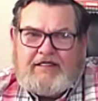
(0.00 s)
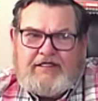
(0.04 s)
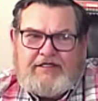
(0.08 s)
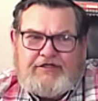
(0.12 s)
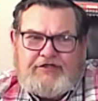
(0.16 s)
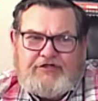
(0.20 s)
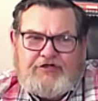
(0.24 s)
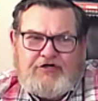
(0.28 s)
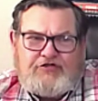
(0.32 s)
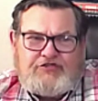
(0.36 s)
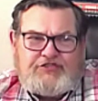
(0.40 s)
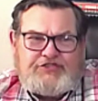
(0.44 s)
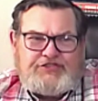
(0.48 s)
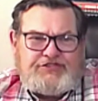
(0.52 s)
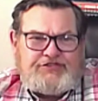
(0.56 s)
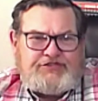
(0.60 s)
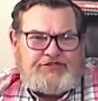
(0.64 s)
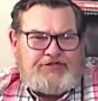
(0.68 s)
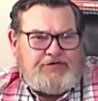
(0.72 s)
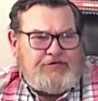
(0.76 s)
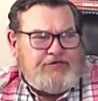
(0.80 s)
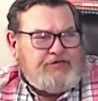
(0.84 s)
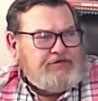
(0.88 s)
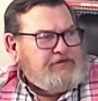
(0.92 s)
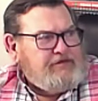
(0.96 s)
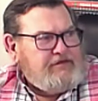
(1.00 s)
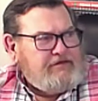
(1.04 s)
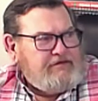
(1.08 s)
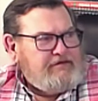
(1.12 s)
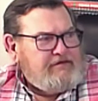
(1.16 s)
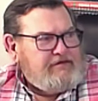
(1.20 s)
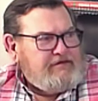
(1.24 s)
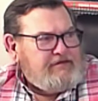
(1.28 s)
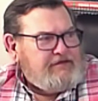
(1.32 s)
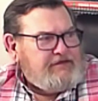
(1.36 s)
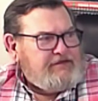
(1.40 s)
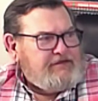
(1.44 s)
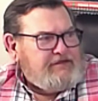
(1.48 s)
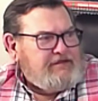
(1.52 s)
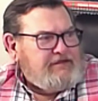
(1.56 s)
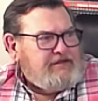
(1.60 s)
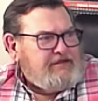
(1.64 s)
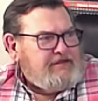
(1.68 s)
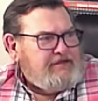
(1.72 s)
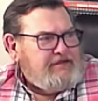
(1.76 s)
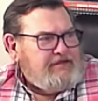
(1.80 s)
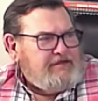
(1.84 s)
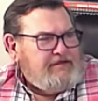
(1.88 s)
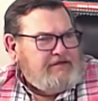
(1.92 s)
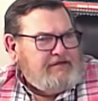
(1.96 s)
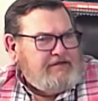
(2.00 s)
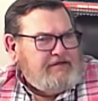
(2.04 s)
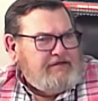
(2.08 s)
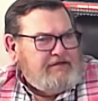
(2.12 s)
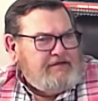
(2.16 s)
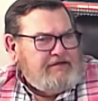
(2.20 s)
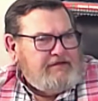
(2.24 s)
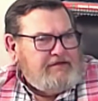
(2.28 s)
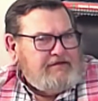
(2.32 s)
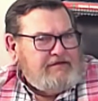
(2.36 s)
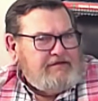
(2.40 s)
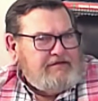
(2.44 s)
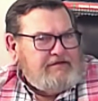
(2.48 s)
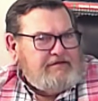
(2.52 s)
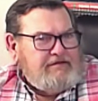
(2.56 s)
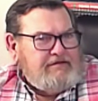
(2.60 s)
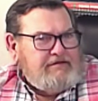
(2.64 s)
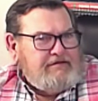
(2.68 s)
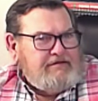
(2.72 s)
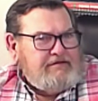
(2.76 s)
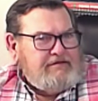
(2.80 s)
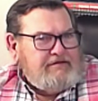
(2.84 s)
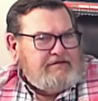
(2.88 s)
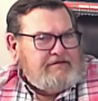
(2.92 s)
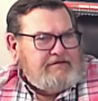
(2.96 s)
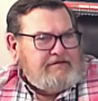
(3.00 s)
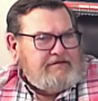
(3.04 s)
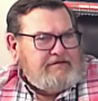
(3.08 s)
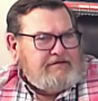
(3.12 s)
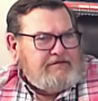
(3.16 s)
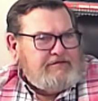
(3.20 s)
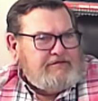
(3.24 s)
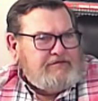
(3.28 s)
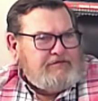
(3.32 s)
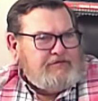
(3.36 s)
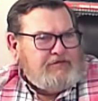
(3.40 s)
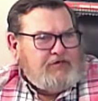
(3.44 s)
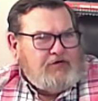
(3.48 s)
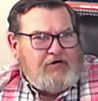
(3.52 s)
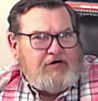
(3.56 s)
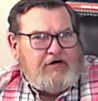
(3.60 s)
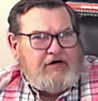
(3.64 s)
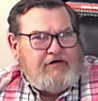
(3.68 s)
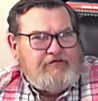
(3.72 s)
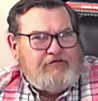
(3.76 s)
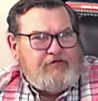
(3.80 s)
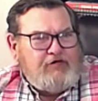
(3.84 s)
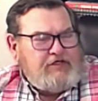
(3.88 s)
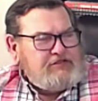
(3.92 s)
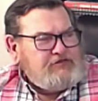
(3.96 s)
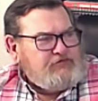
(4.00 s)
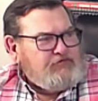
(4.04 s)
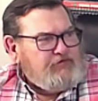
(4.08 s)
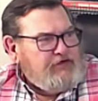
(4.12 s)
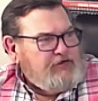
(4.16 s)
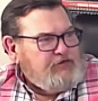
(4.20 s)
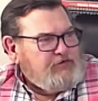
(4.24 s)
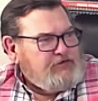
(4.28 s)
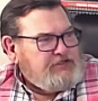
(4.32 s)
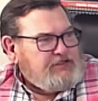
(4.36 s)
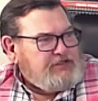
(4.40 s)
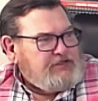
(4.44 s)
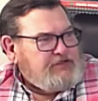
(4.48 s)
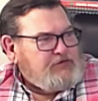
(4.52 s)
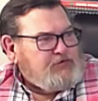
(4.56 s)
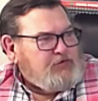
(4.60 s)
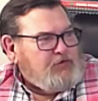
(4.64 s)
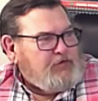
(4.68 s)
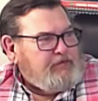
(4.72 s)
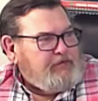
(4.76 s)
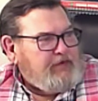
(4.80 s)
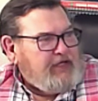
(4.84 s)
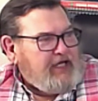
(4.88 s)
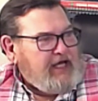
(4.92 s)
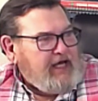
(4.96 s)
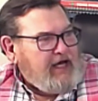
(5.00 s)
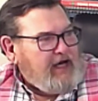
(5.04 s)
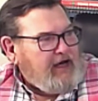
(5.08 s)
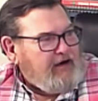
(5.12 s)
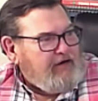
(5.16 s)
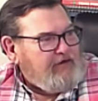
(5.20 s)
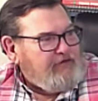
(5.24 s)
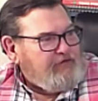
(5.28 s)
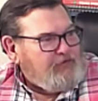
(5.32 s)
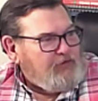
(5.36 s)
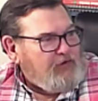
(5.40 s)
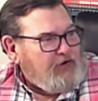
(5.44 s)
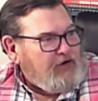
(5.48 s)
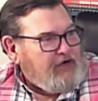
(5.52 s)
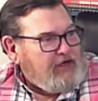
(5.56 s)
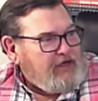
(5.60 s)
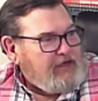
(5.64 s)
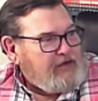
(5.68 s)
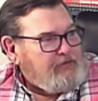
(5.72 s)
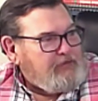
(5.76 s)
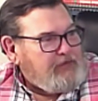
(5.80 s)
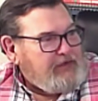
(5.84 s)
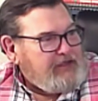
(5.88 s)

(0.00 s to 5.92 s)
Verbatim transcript: Not at all. And why? Why is that? Well, otherwise realtors would be out of work